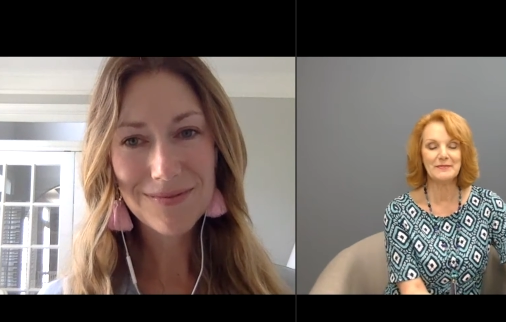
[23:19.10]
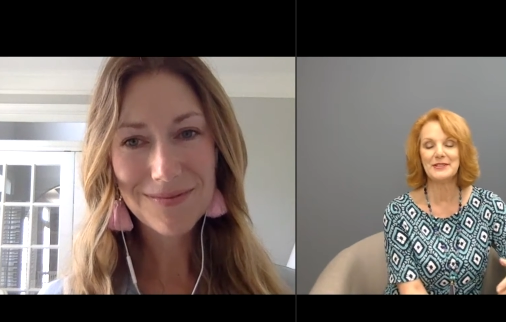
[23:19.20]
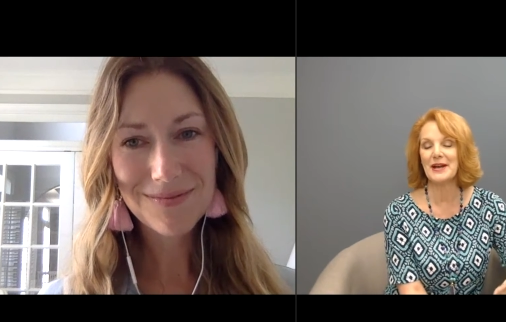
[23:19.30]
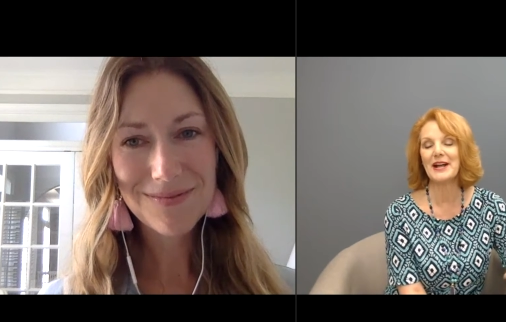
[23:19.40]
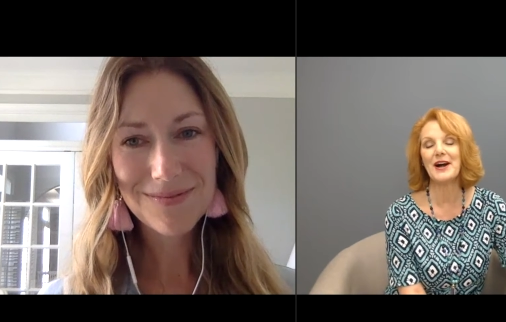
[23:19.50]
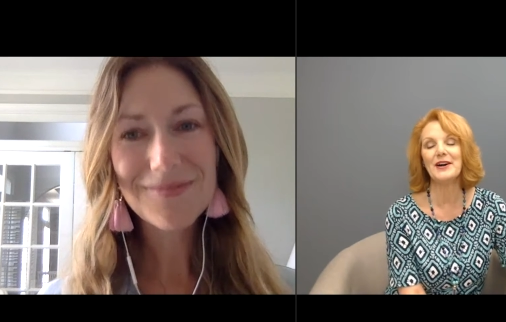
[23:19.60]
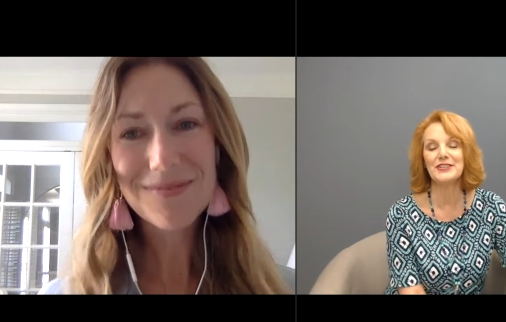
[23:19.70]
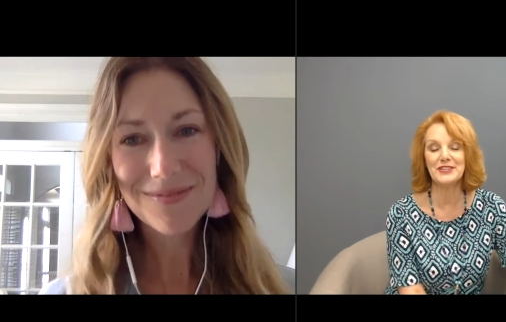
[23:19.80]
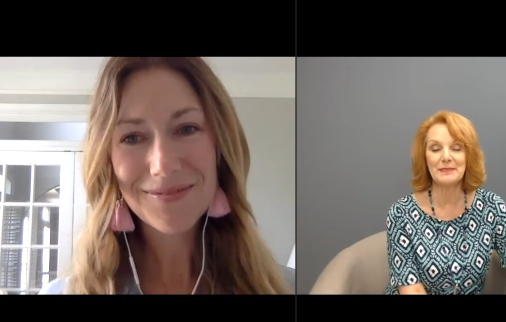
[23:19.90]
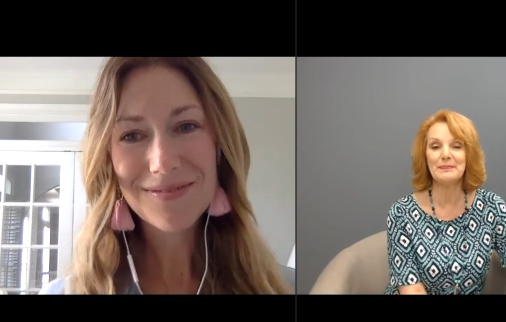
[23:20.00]
Speaker 1: which I call
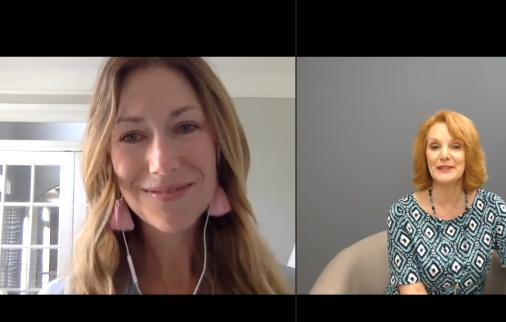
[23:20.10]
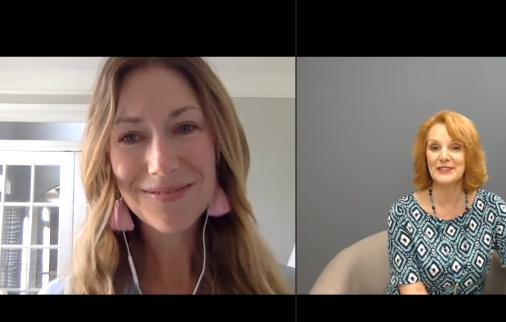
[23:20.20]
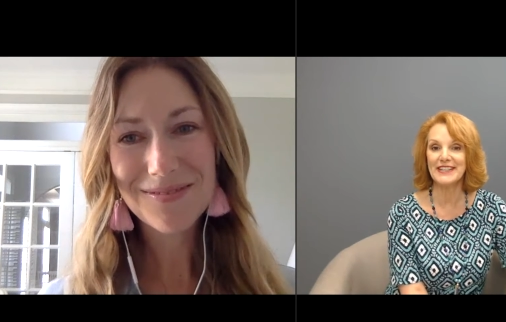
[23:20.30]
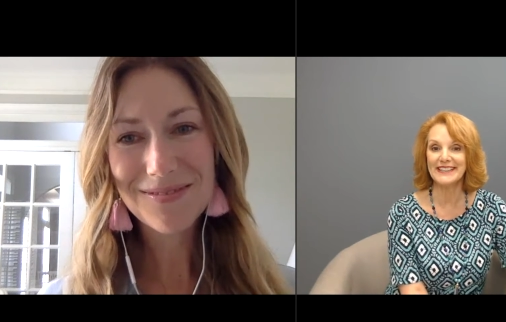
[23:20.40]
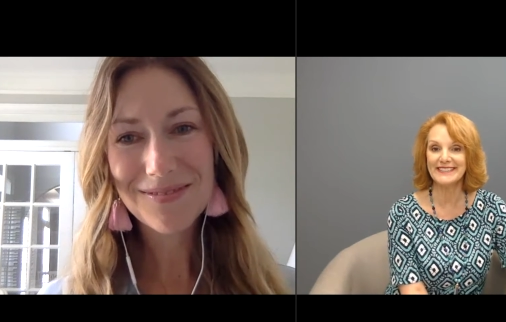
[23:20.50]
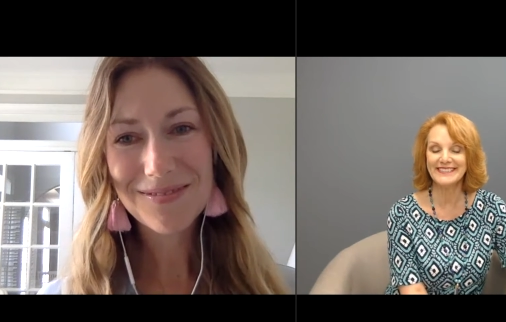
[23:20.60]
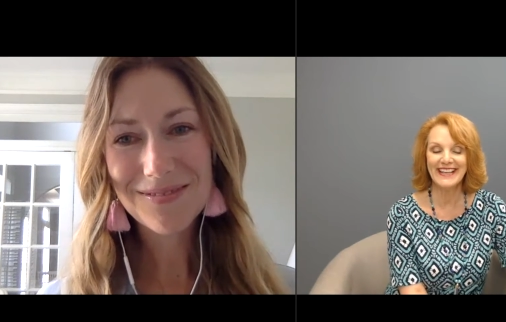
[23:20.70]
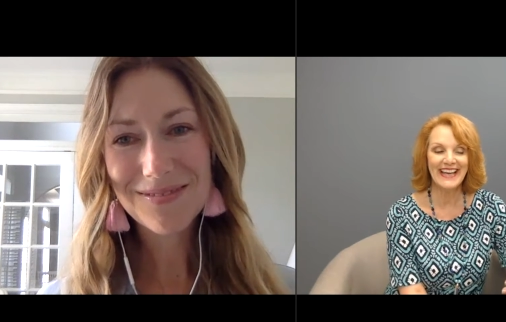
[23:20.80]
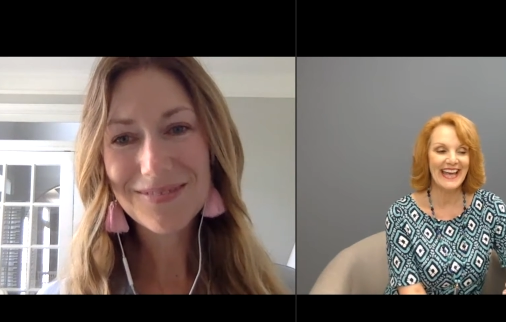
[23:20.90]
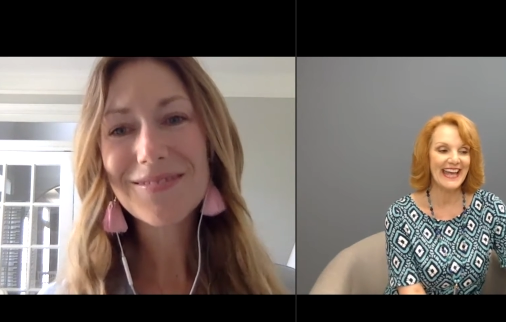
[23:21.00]
shipbuilding,
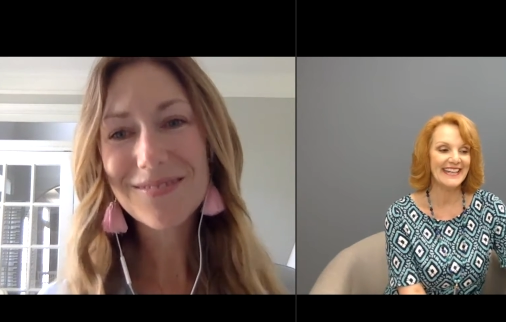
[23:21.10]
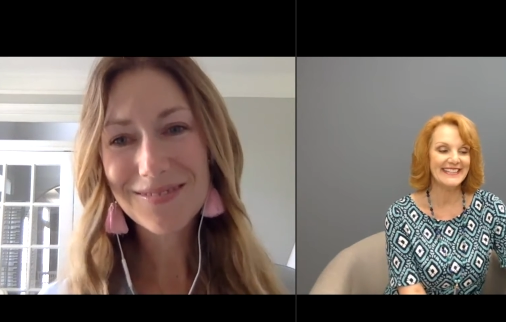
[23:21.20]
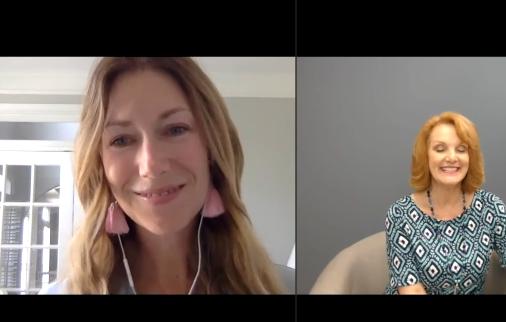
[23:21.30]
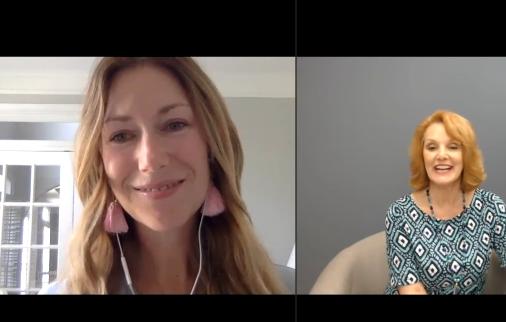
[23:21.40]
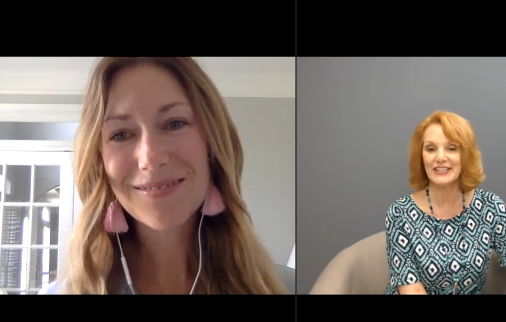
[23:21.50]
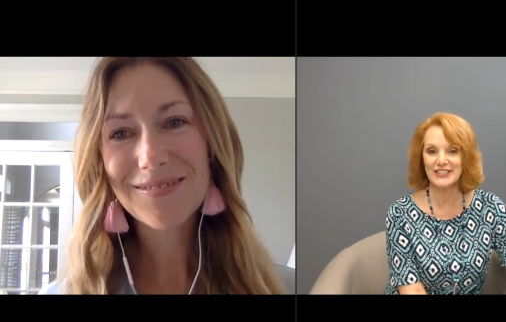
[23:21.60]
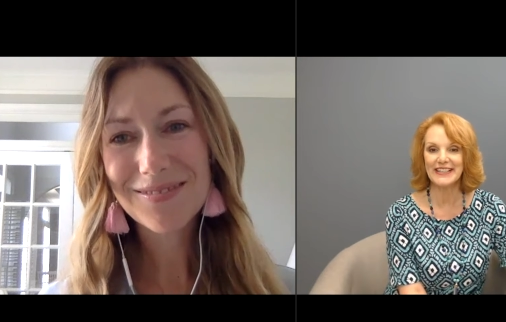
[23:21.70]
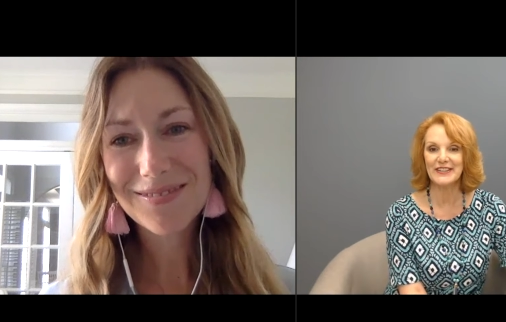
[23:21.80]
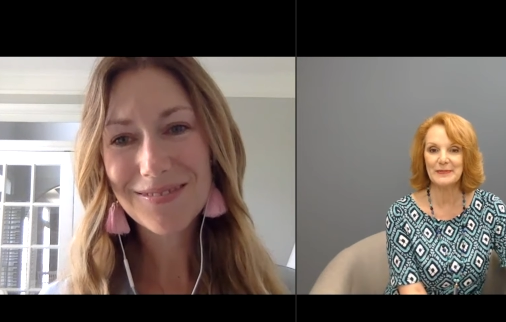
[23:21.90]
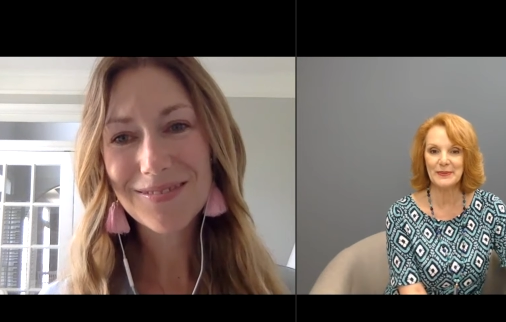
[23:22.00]
and it's
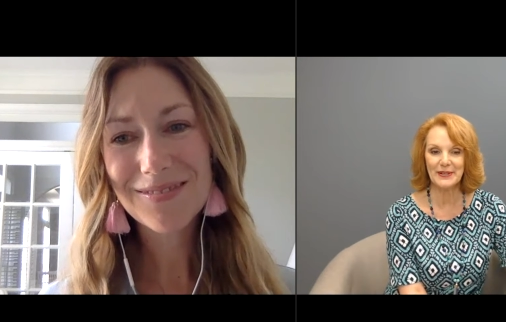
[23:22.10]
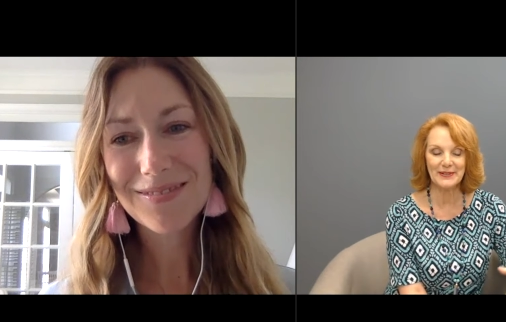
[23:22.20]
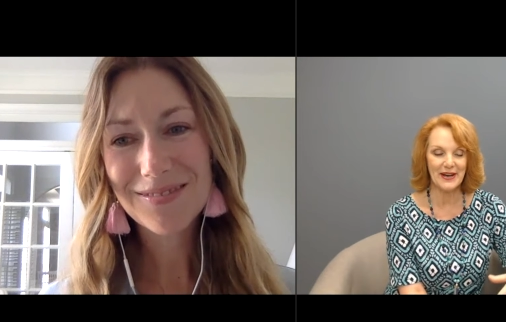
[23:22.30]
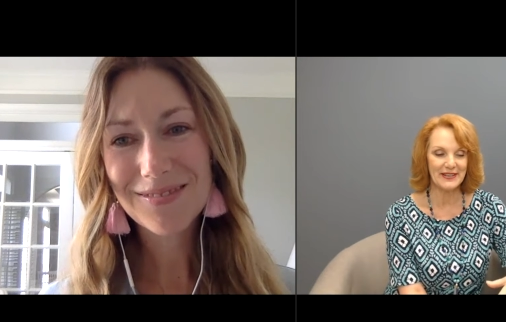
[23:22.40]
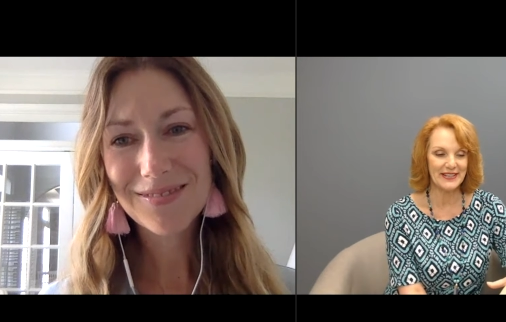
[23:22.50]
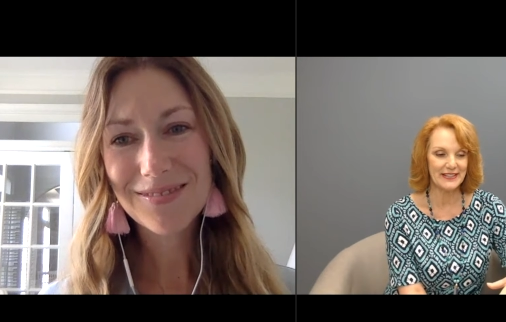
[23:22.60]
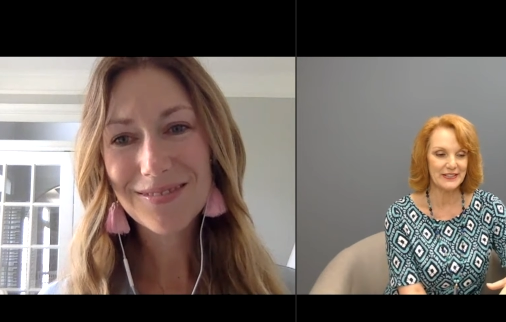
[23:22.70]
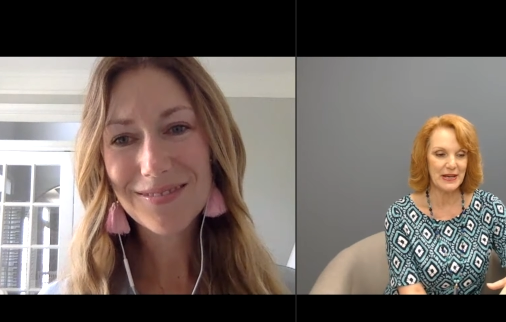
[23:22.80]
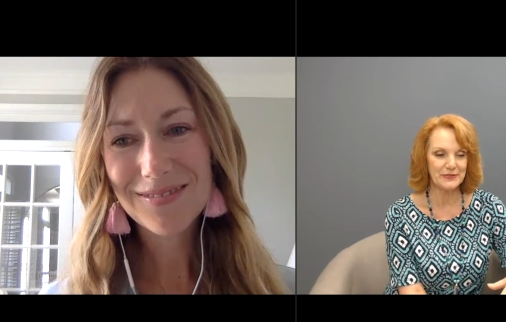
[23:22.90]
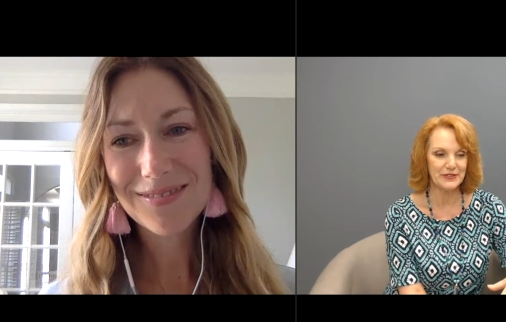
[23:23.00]
actually in the book on, uh, in
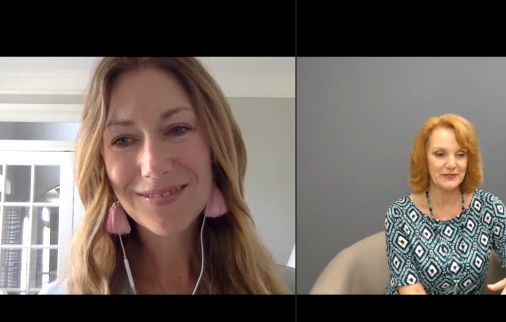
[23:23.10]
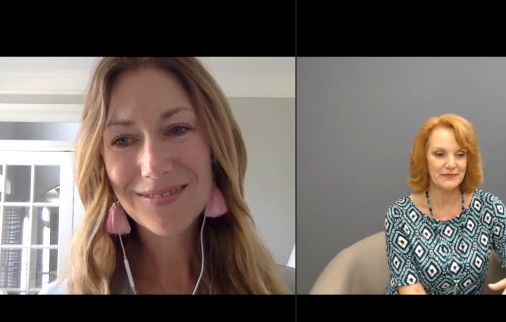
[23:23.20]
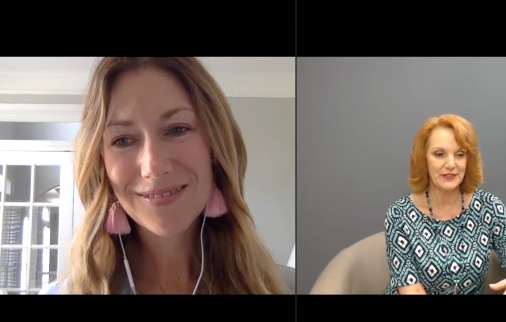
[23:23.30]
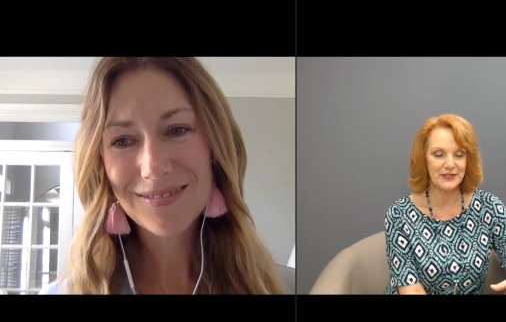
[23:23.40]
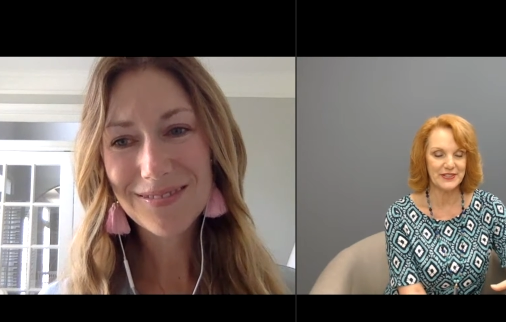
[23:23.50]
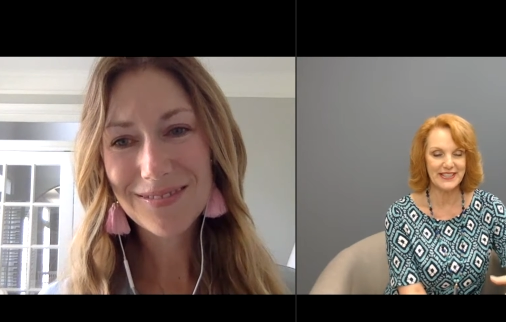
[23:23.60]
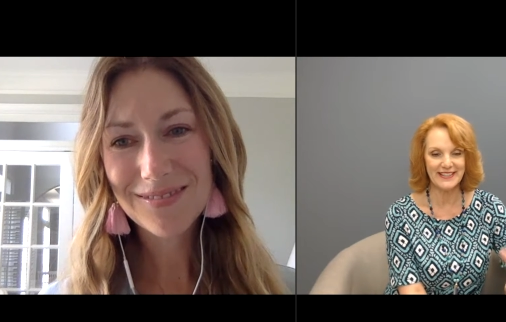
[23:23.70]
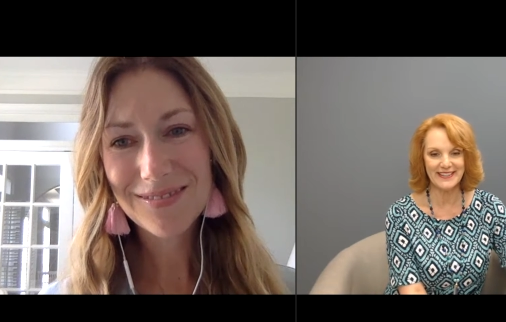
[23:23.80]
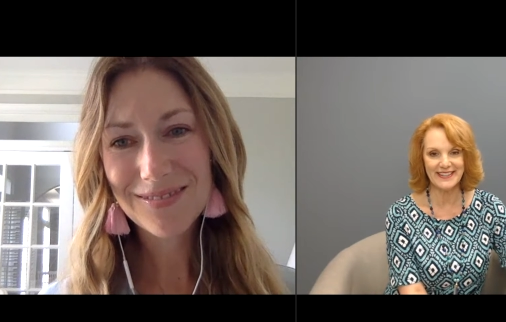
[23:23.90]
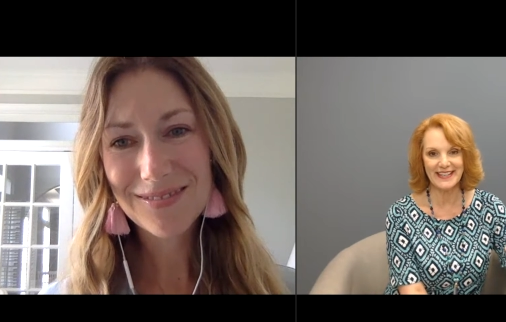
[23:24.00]
chapter 13,
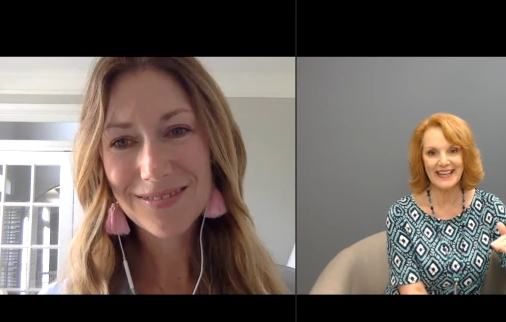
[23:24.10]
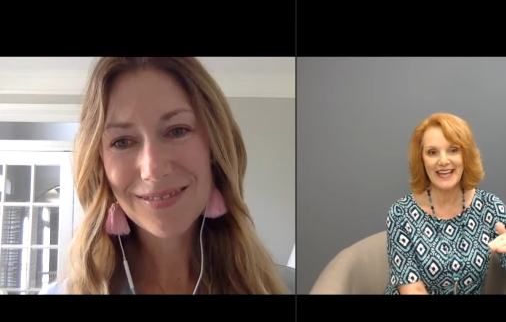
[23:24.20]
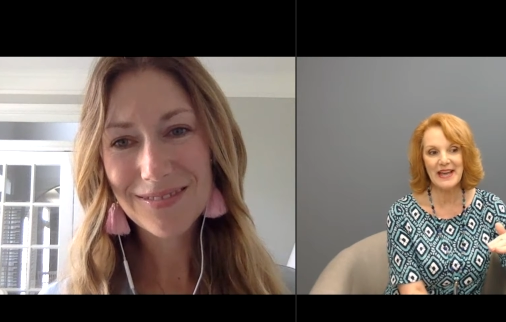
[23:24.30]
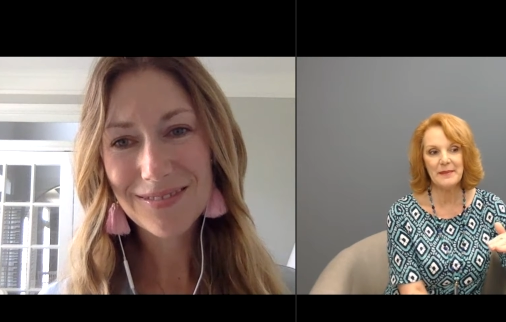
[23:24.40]
I think.